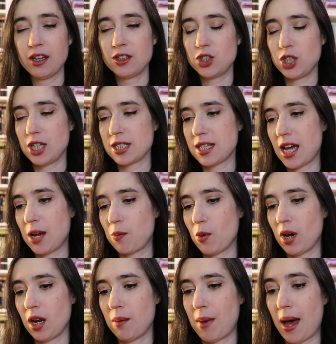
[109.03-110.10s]
She designed
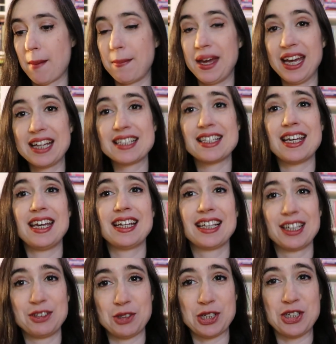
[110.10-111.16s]
one about pigs
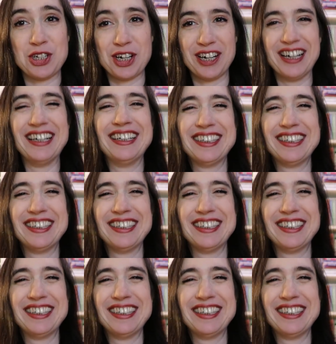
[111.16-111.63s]
in literature,